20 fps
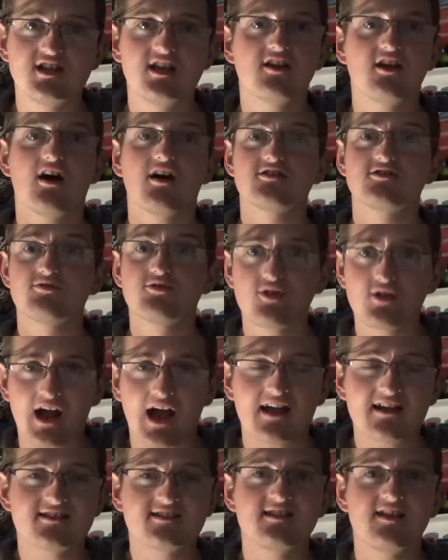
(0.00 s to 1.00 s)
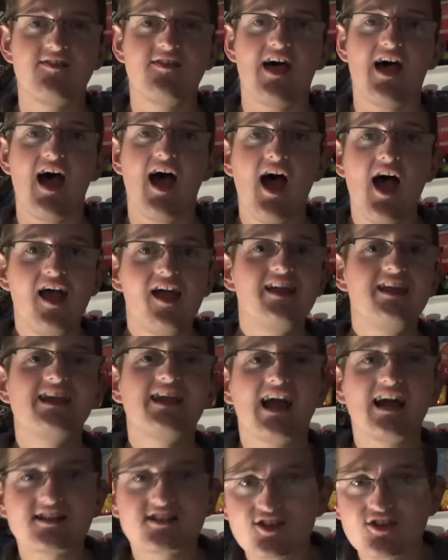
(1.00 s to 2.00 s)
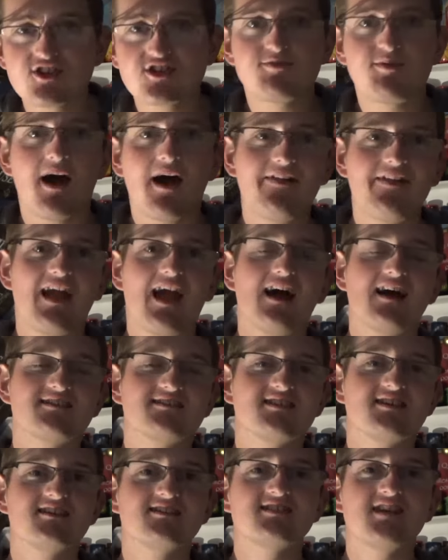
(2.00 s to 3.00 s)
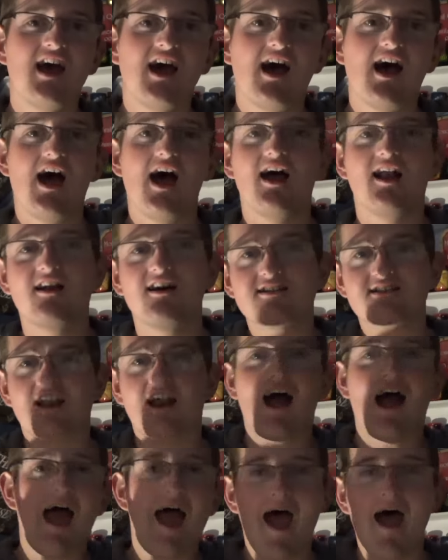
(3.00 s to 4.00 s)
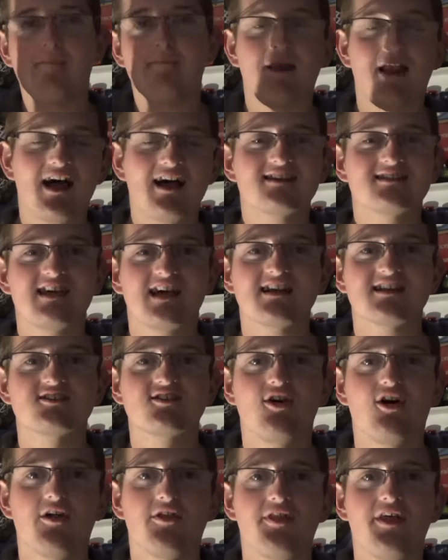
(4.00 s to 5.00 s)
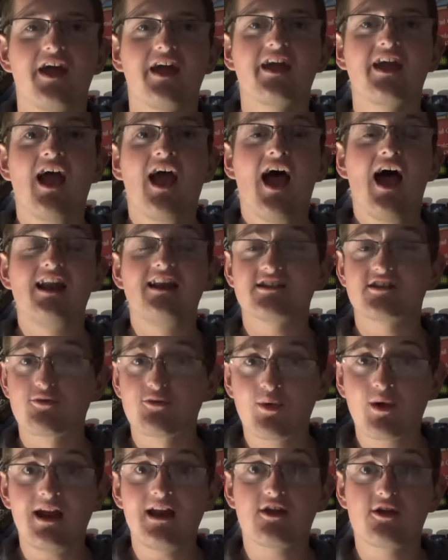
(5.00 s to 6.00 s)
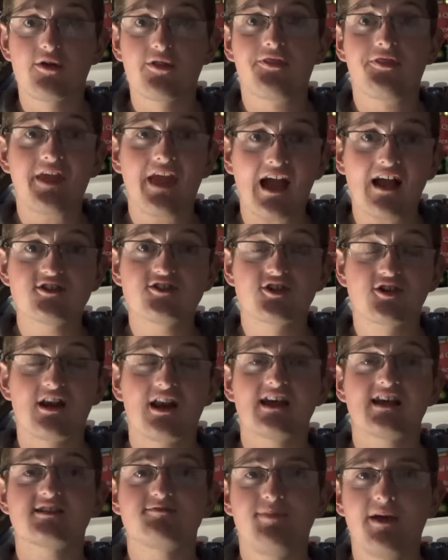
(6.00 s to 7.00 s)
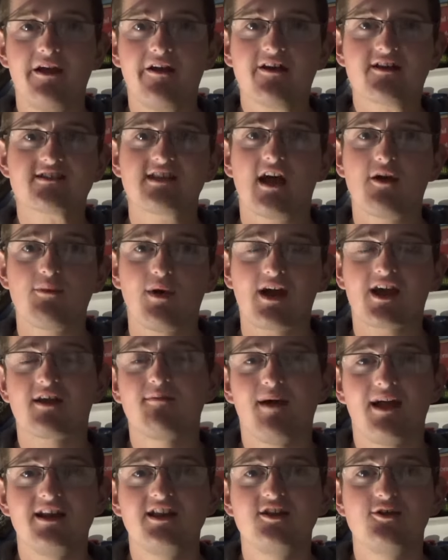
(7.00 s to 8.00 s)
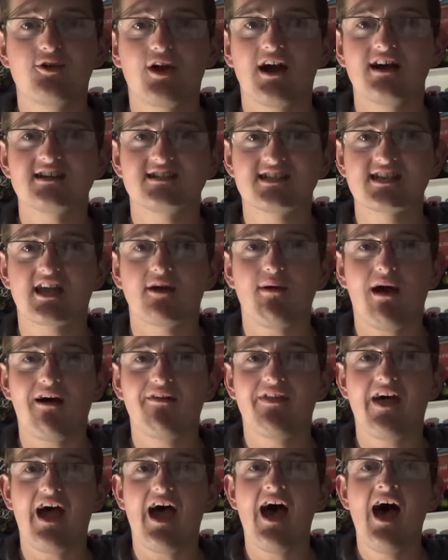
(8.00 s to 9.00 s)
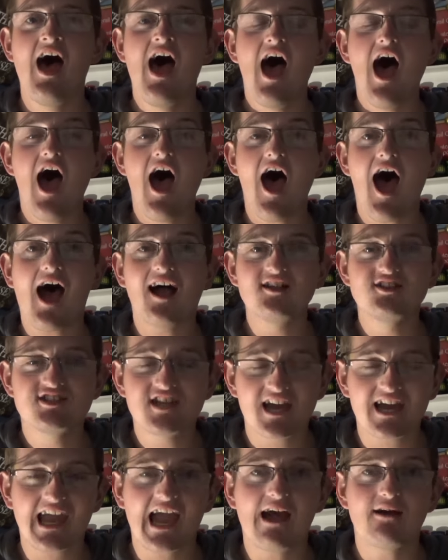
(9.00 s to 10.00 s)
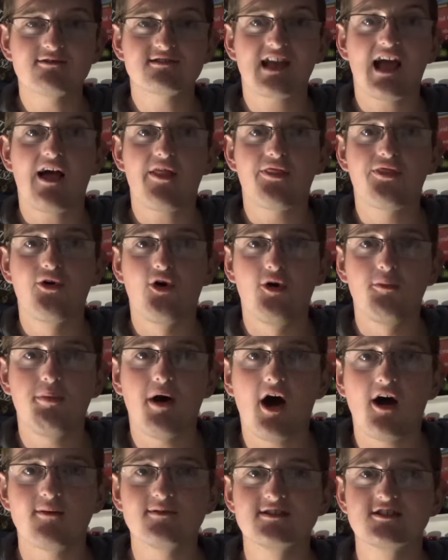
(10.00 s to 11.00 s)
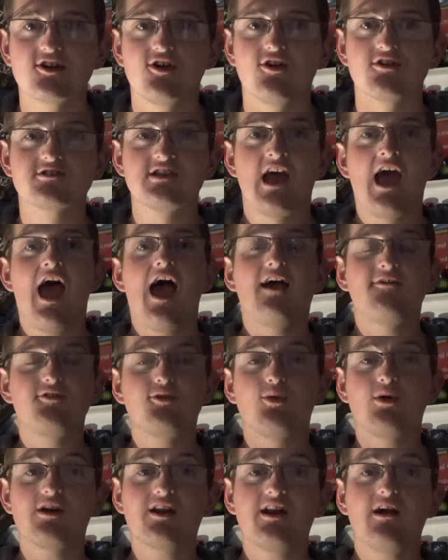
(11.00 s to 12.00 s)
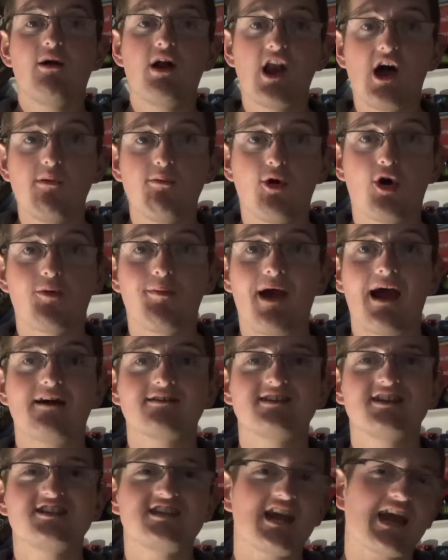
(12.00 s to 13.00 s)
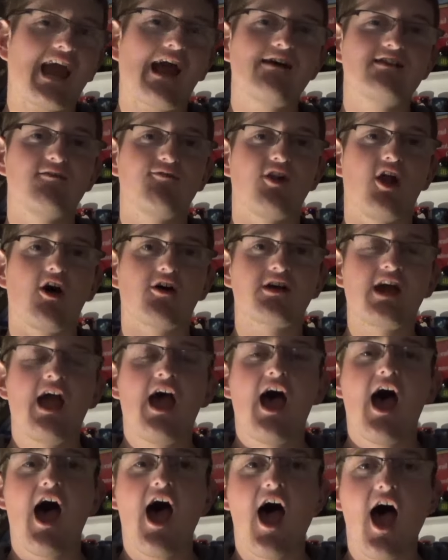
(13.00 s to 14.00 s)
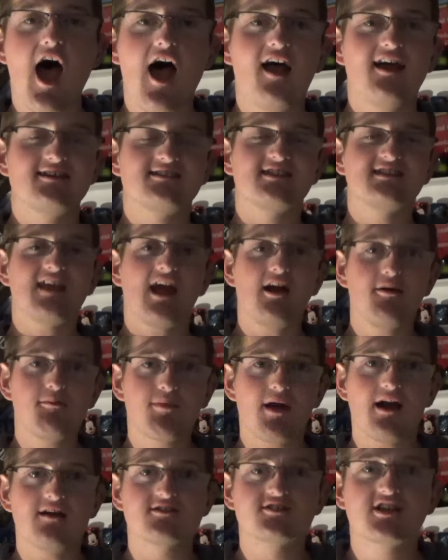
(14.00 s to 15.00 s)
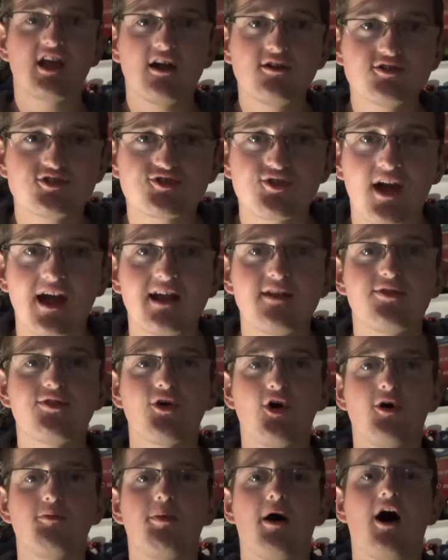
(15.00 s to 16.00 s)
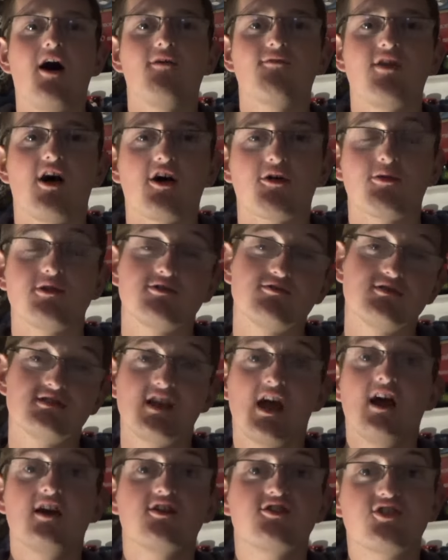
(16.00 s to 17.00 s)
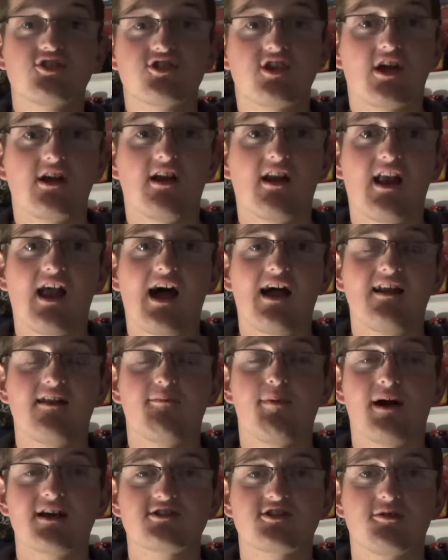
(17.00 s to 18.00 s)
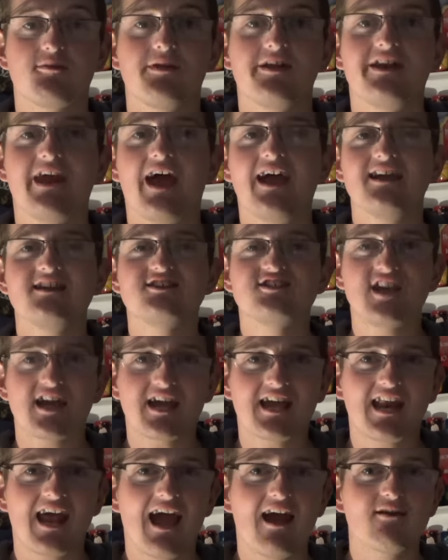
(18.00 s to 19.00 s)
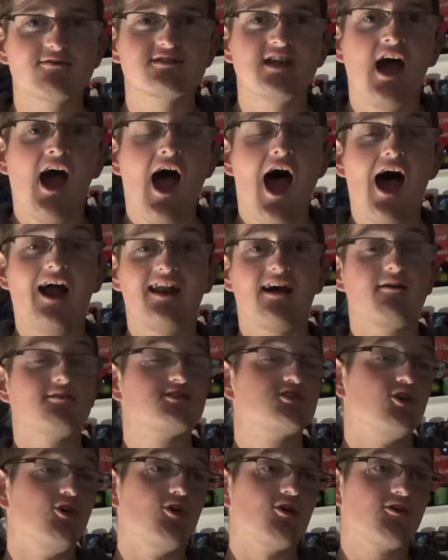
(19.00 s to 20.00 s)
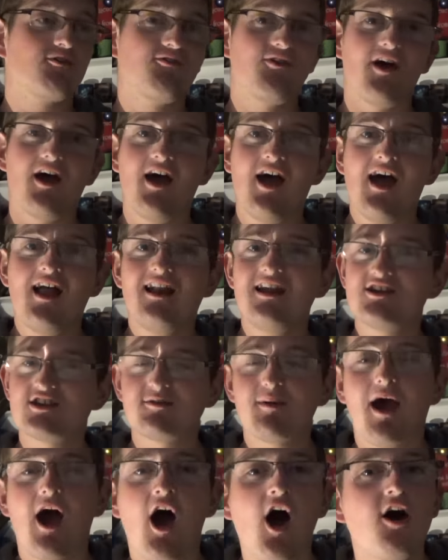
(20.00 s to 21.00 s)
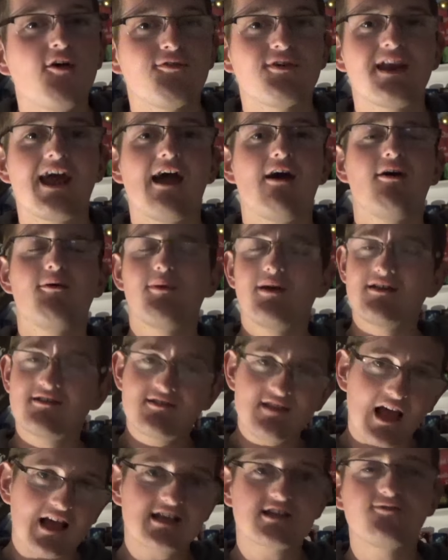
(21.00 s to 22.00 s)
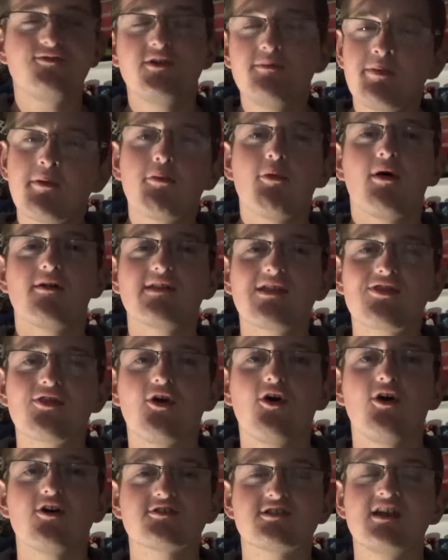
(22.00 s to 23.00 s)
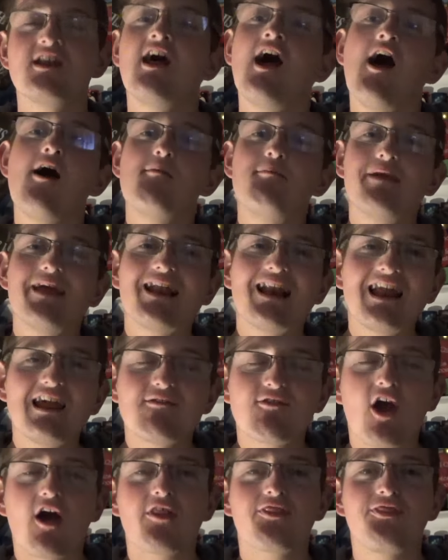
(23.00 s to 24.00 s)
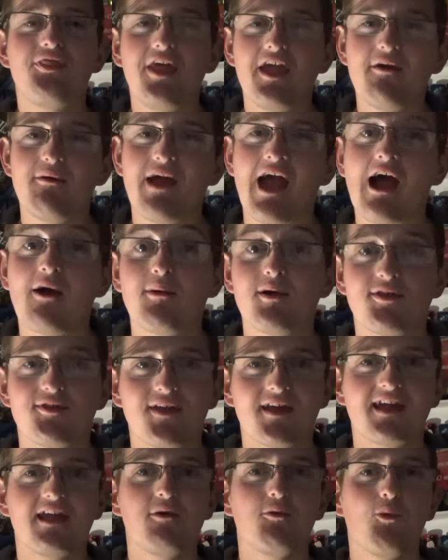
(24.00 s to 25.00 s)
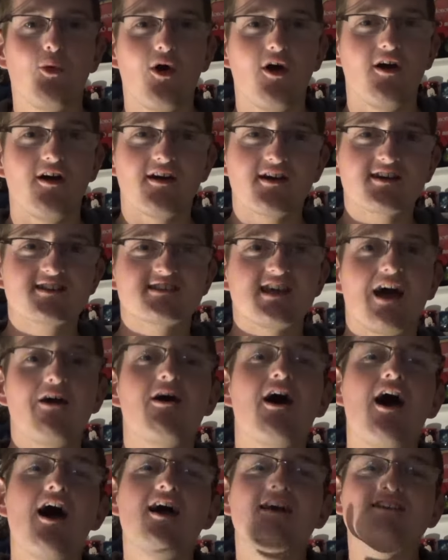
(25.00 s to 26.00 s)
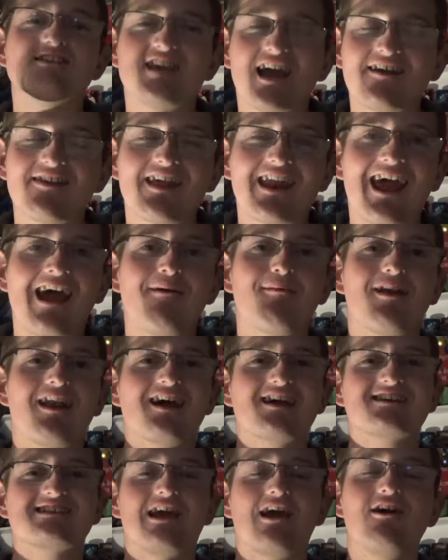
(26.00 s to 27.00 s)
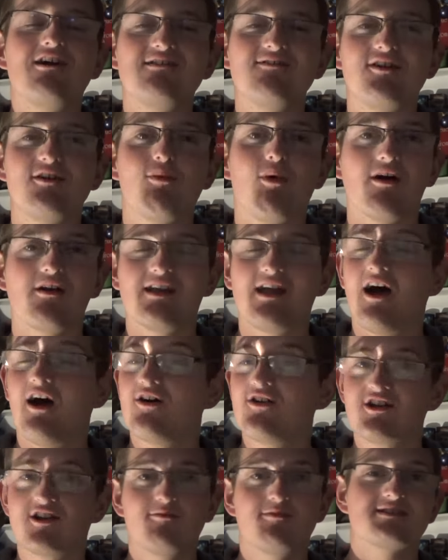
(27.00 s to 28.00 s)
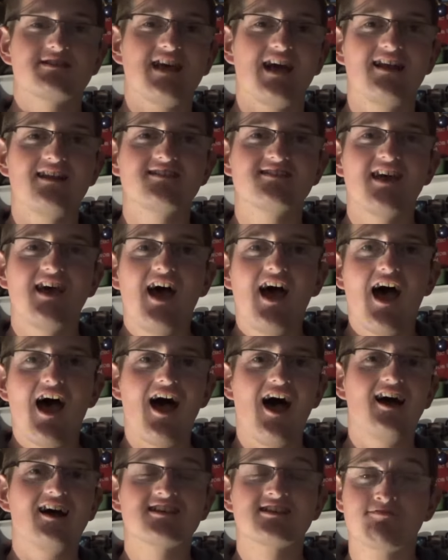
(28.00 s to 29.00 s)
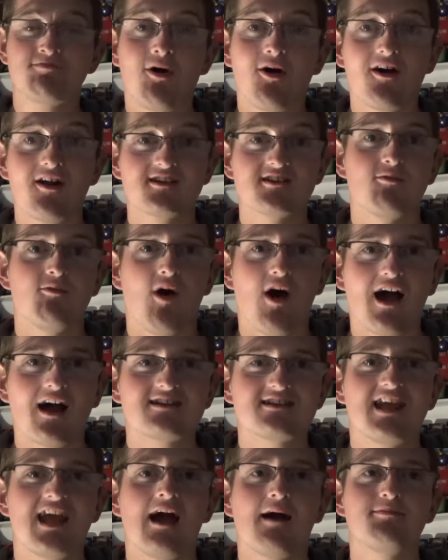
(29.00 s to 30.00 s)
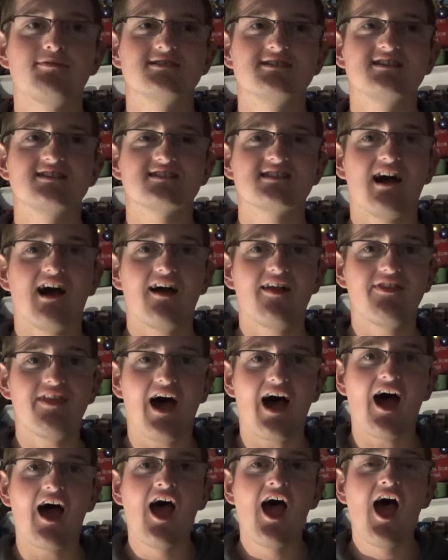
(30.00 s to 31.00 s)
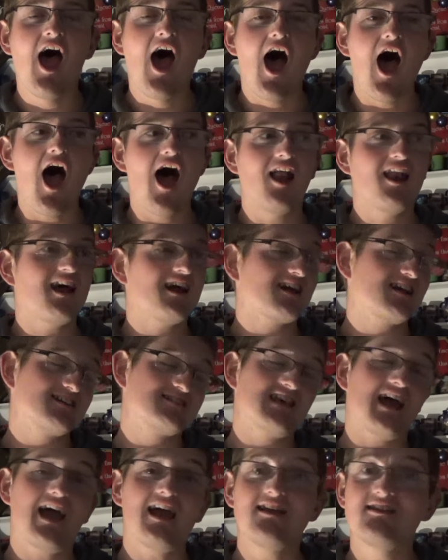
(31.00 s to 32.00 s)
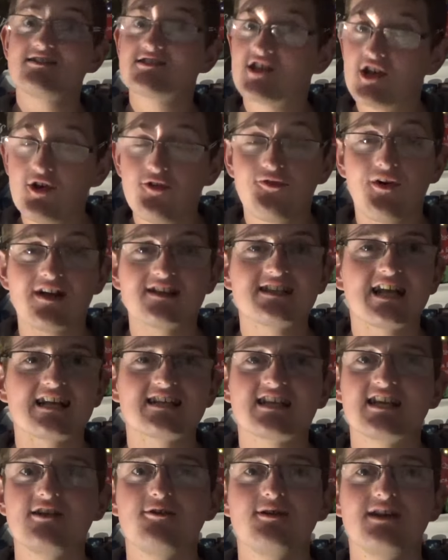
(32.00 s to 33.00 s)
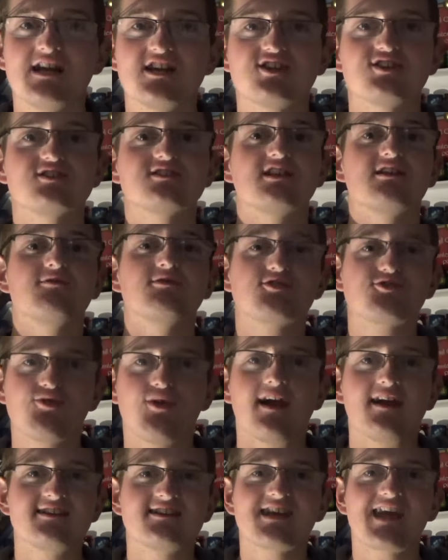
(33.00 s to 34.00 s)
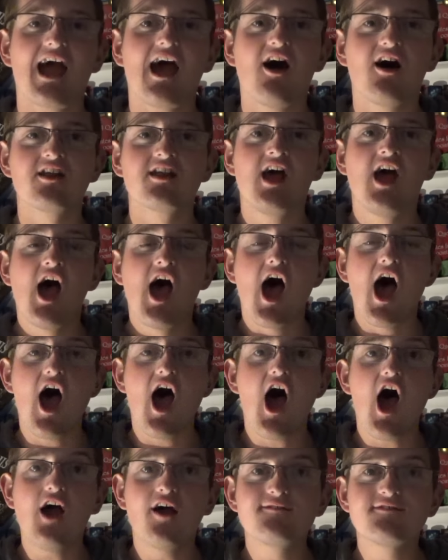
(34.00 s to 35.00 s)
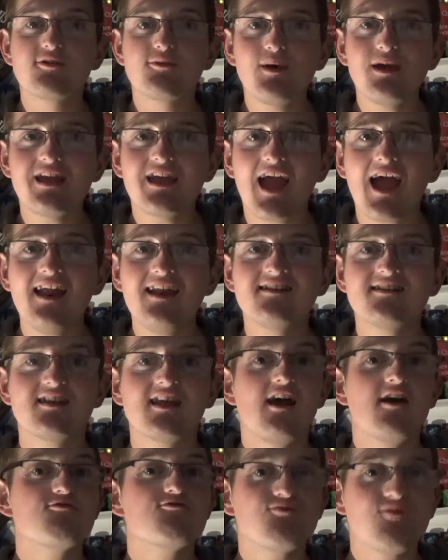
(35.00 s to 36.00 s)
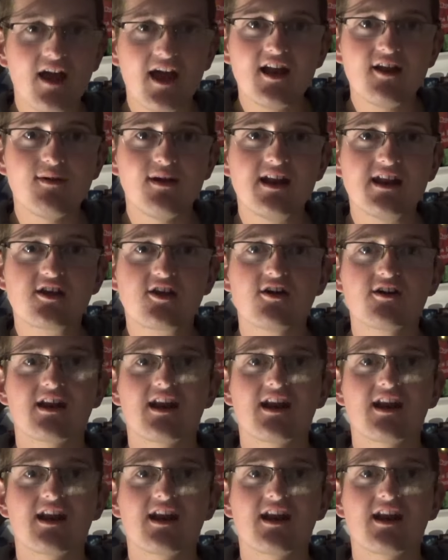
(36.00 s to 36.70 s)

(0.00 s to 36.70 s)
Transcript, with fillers: You got some good actors in there. You get touched by the actors, uh, lots of like air blast, that sort of thing. And it's a really good theatrical experience that I recommend you guys to go out there uh, and check out at Thorpe Park Resort. If you want to know a lot more about it, check out the vlog. Uh, it's the Derren Brown's Ghost Train Thorpe Park vlog, which was just gone online in the past couple of days. Check it out, and I'll talk for literally about half an hour. We asked a few people what they thought, and me and Lee have got a theory how we think it works. So check that out yeah, like I say, if you want 100% uh, spoilers on what actually happens inside that. Uh, like I say, two fantastic new additions that it was great to get on uh, over the weekend. Really, really good.